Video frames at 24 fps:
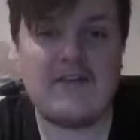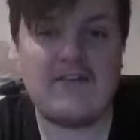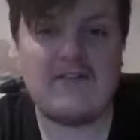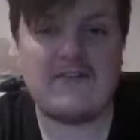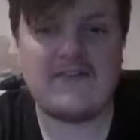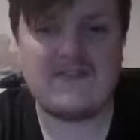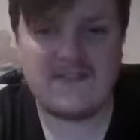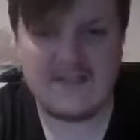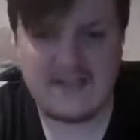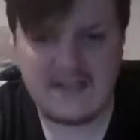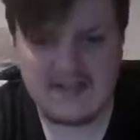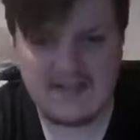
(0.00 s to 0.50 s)

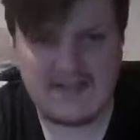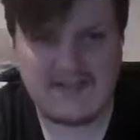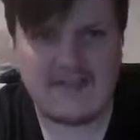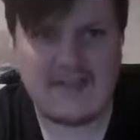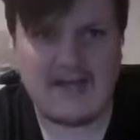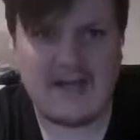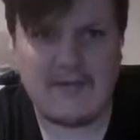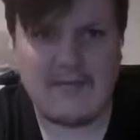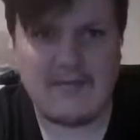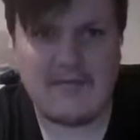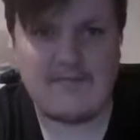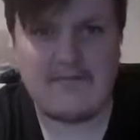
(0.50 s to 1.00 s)
sixth
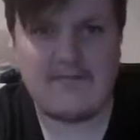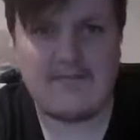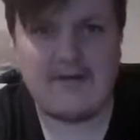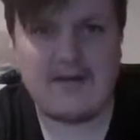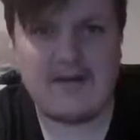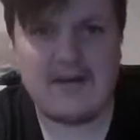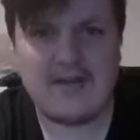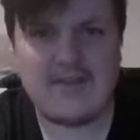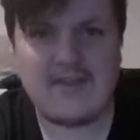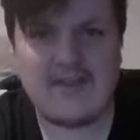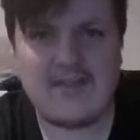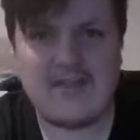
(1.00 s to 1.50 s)
album.
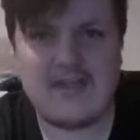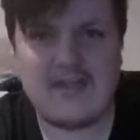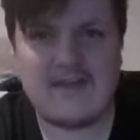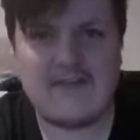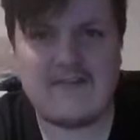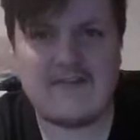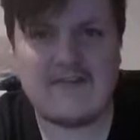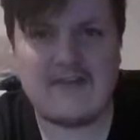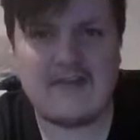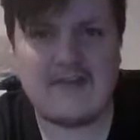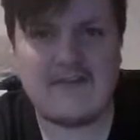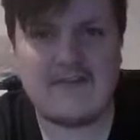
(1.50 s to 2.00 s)
I think it's
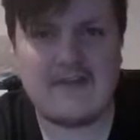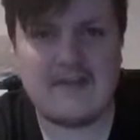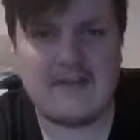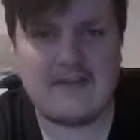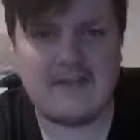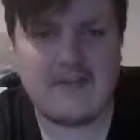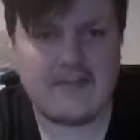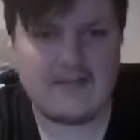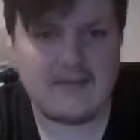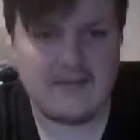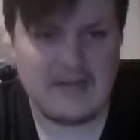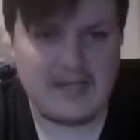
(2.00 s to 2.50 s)
their
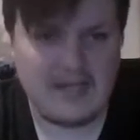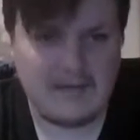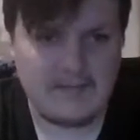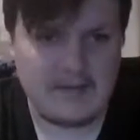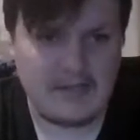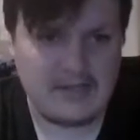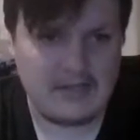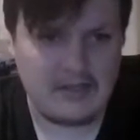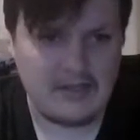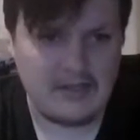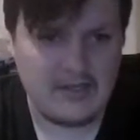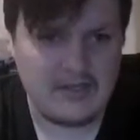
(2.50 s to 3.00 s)
sixth, let me
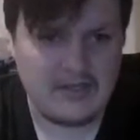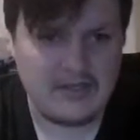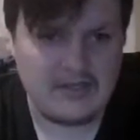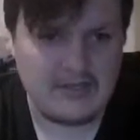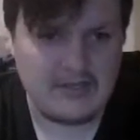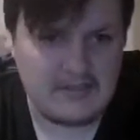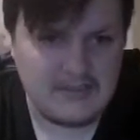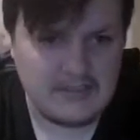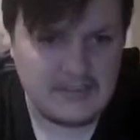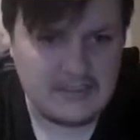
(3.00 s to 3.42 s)
look.